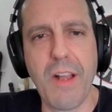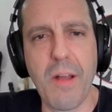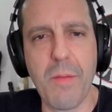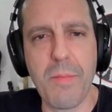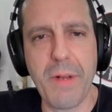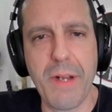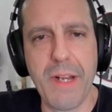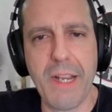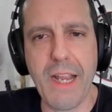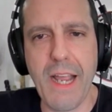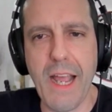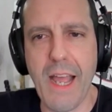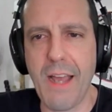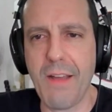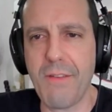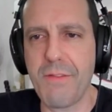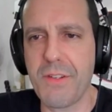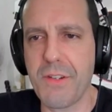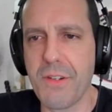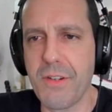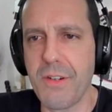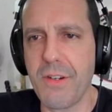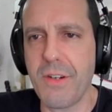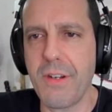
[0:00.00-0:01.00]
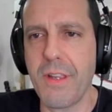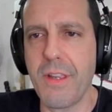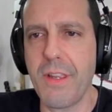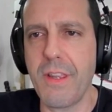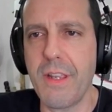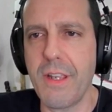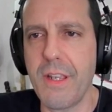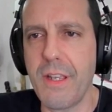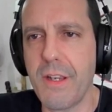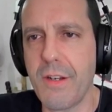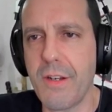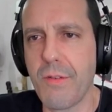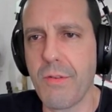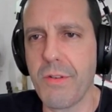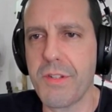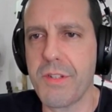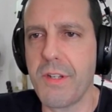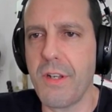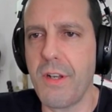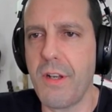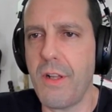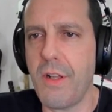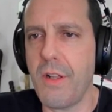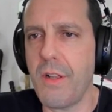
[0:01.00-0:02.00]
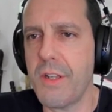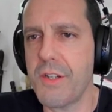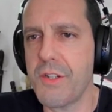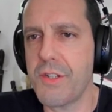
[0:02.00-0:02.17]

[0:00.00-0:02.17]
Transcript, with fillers: Company after the Krystal